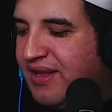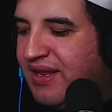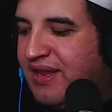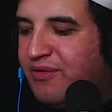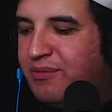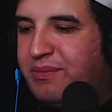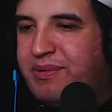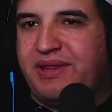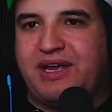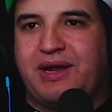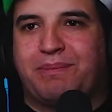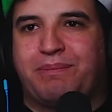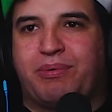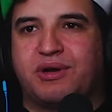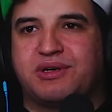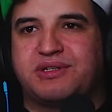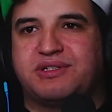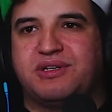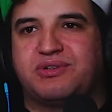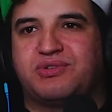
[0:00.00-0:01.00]
like he would be like a
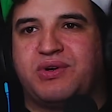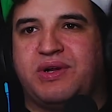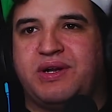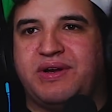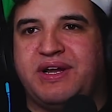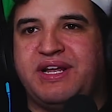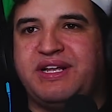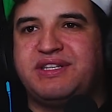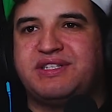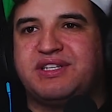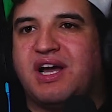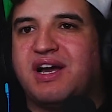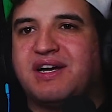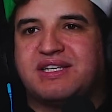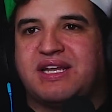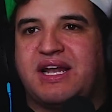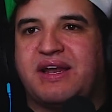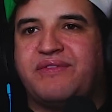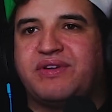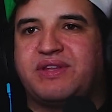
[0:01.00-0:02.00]
personal trainer. He
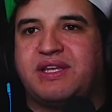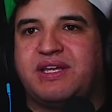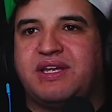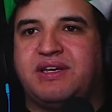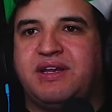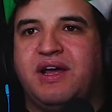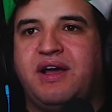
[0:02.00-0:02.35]
sucks at everything he